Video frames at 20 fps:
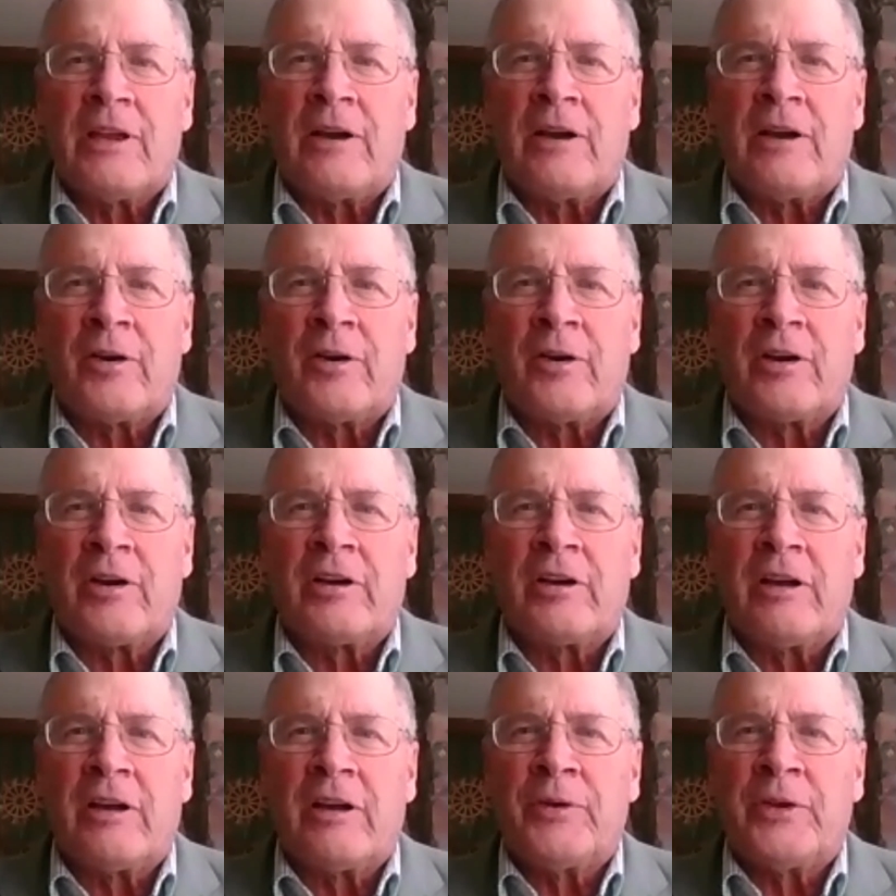our
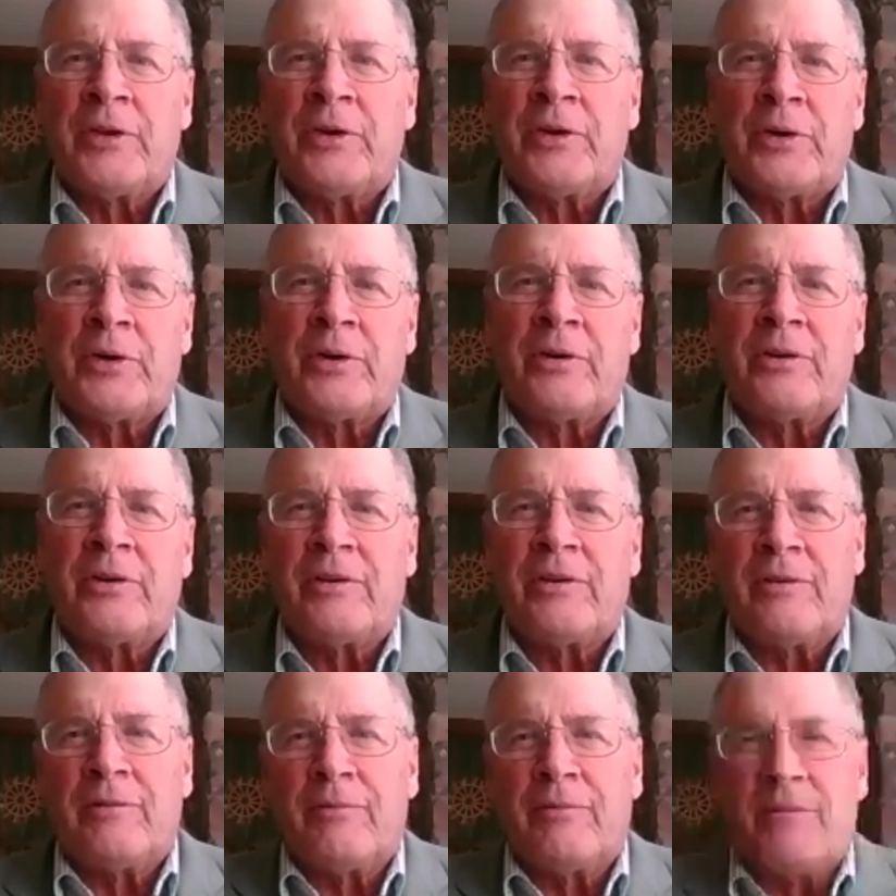governor
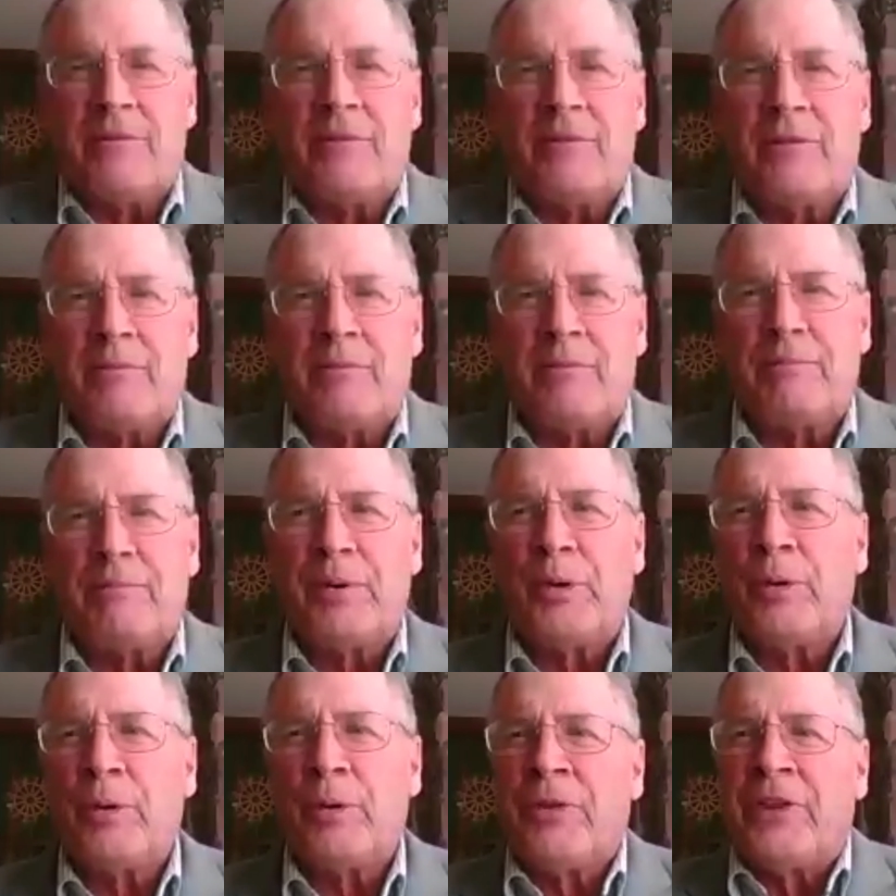
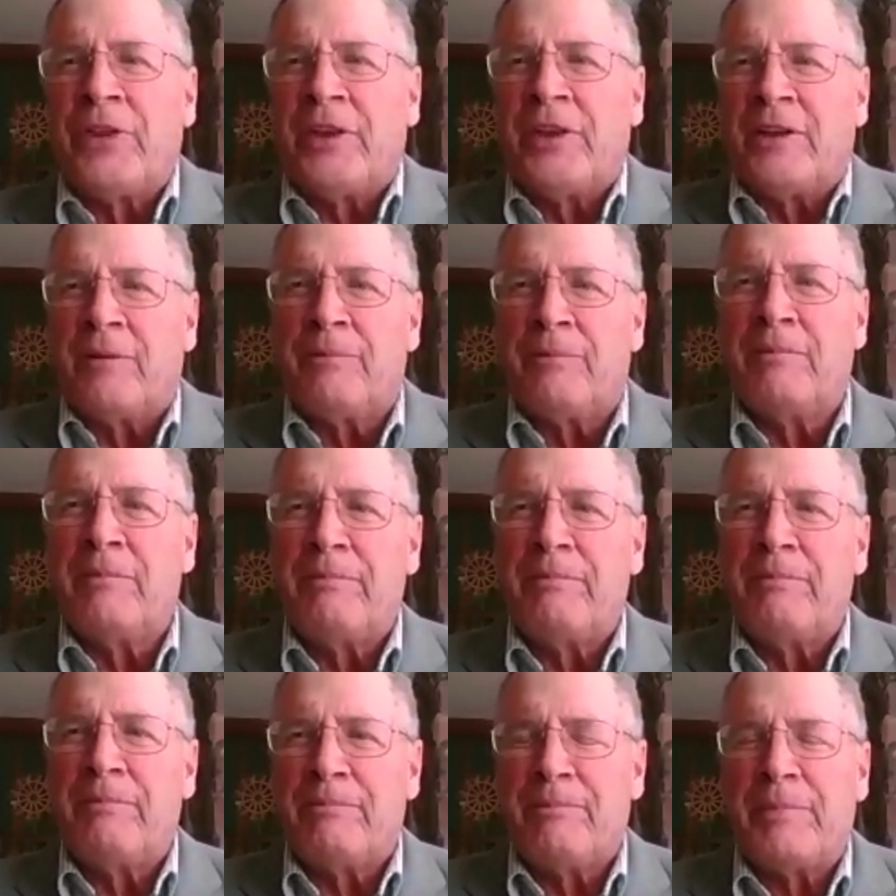pulled the
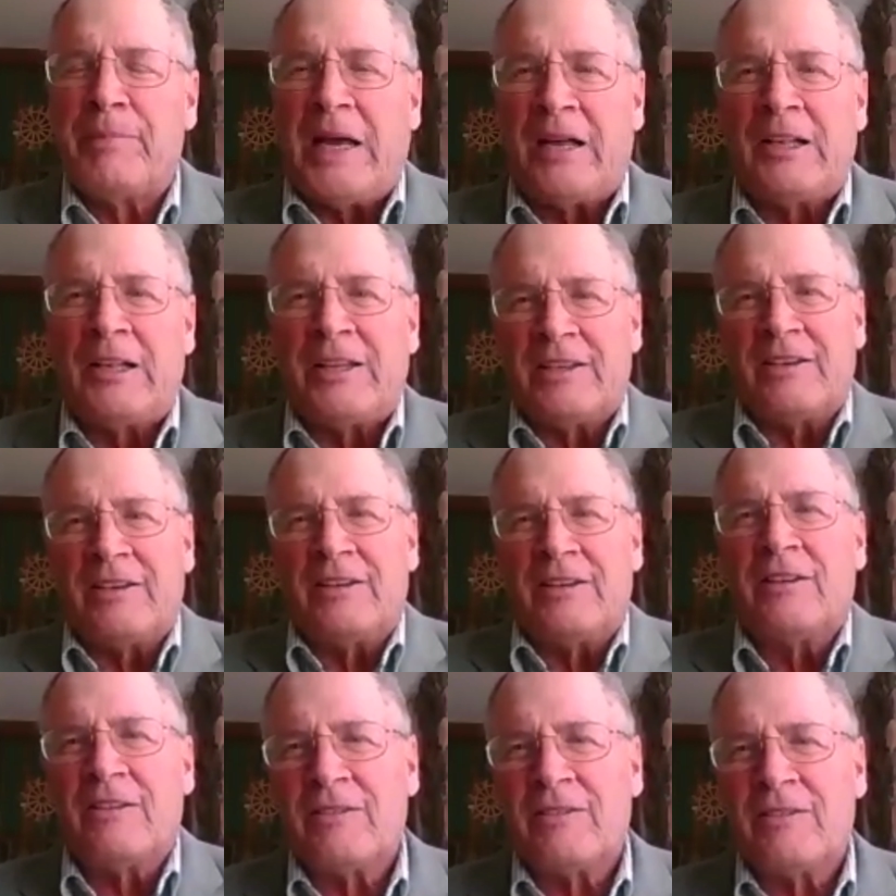
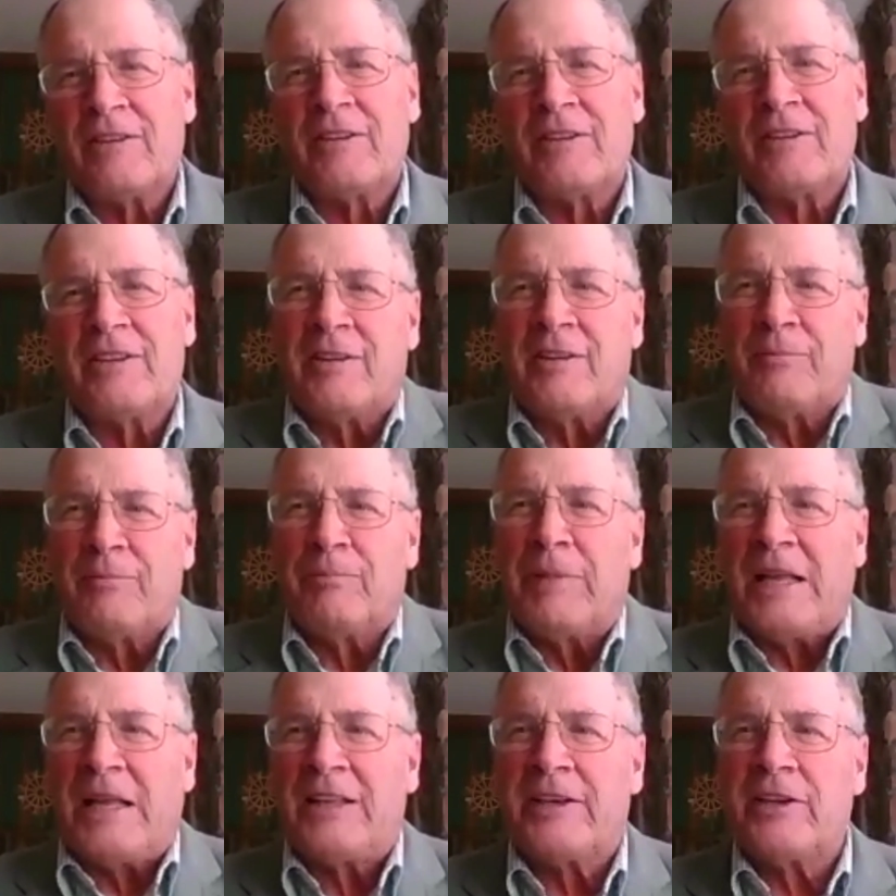
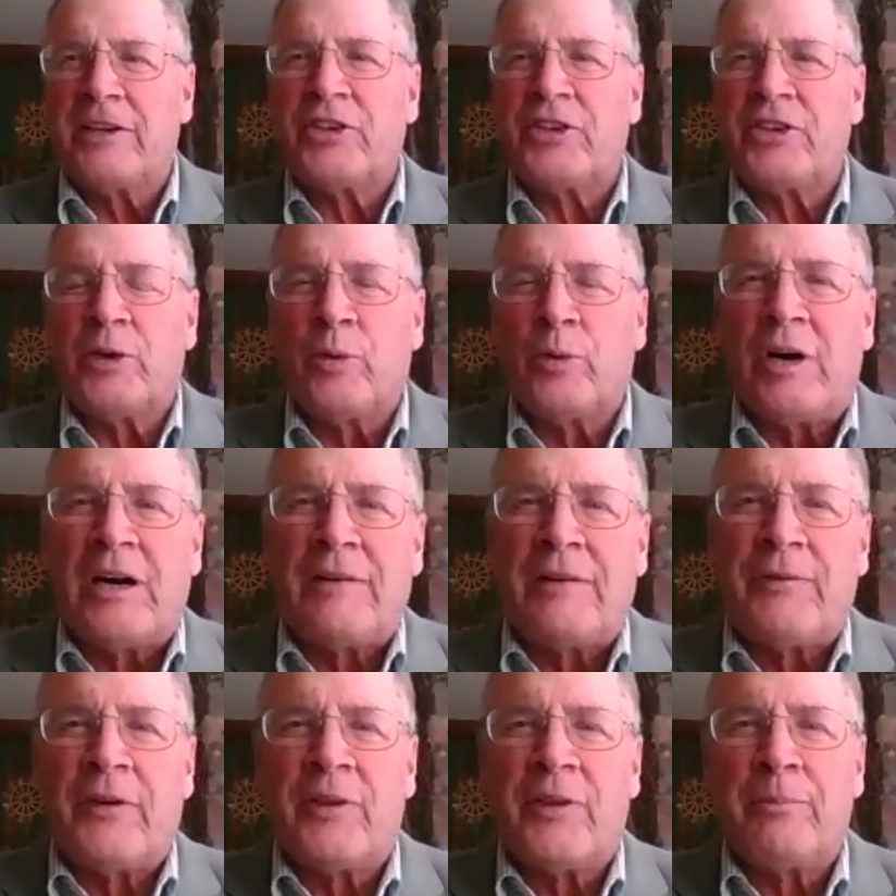ballot issue
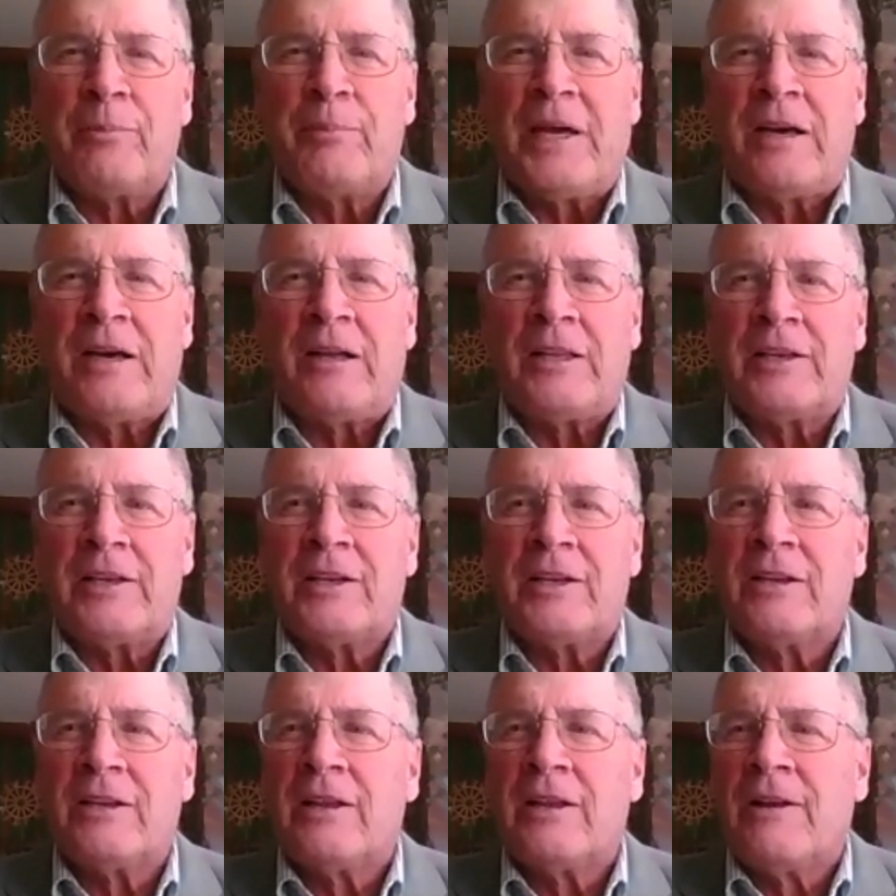off of the ballot
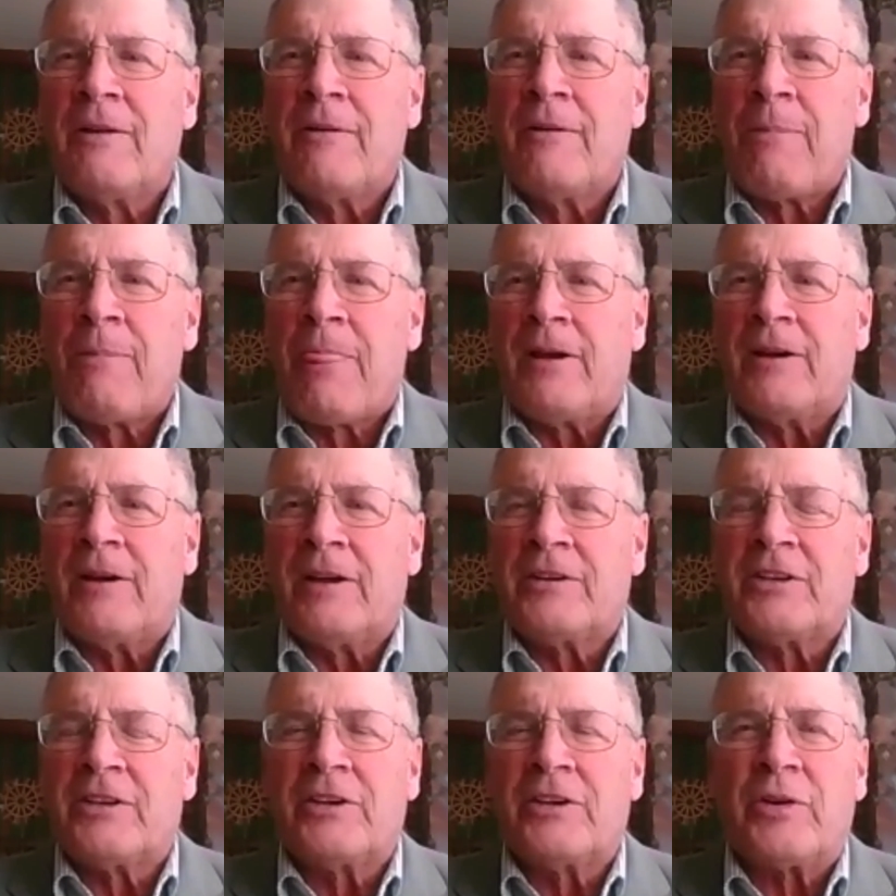to
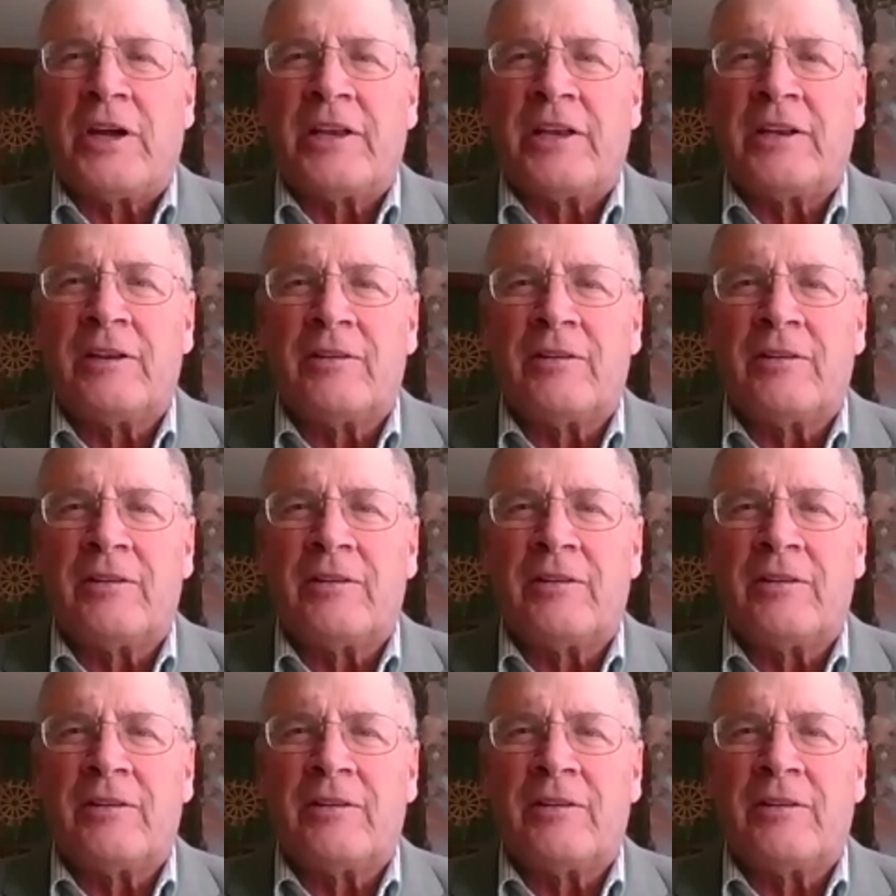try to